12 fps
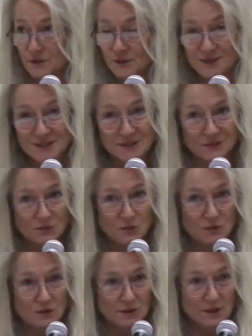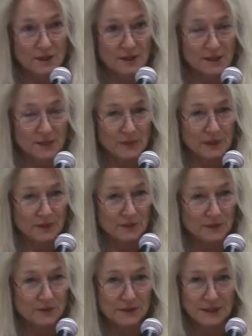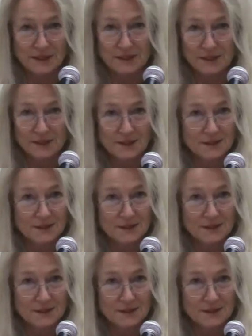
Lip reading: during the Civil War, occupied early.